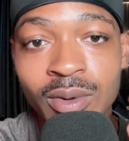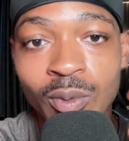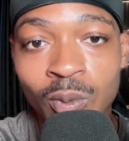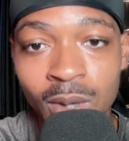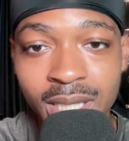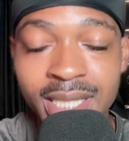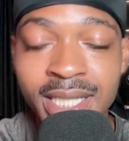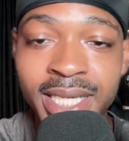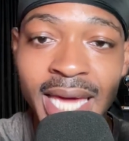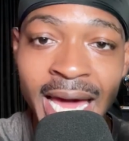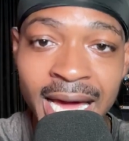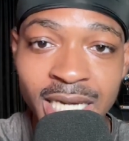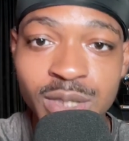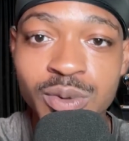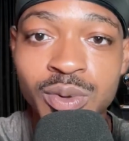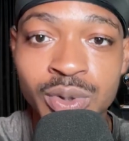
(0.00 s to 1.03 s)
what the
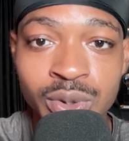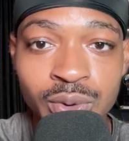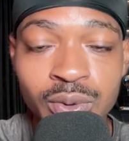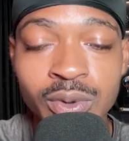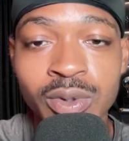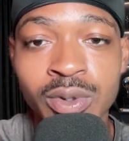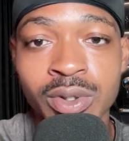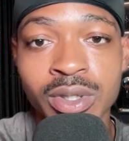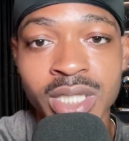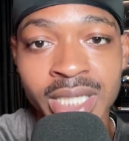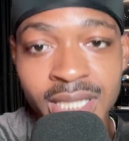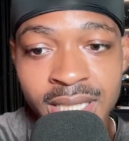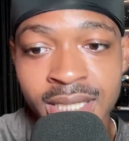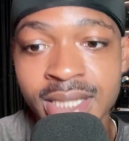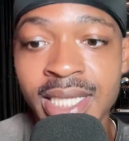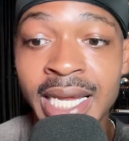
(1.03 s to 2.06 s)
actual tool
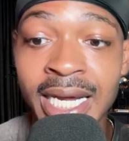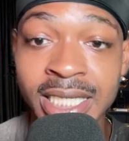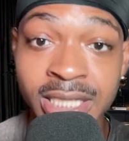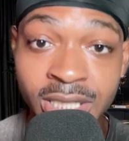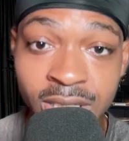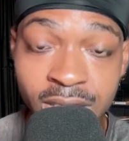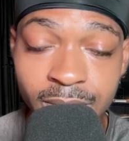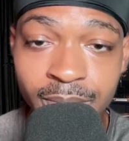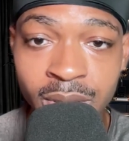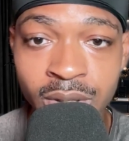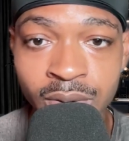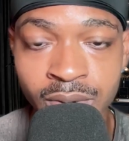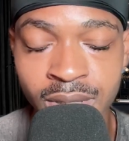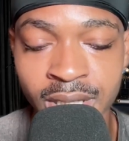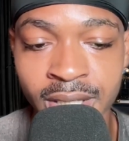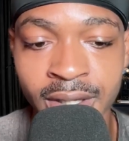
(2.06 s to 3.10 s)
is that I should be
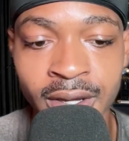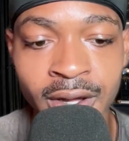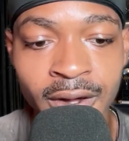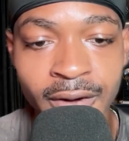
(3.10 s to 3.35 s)
using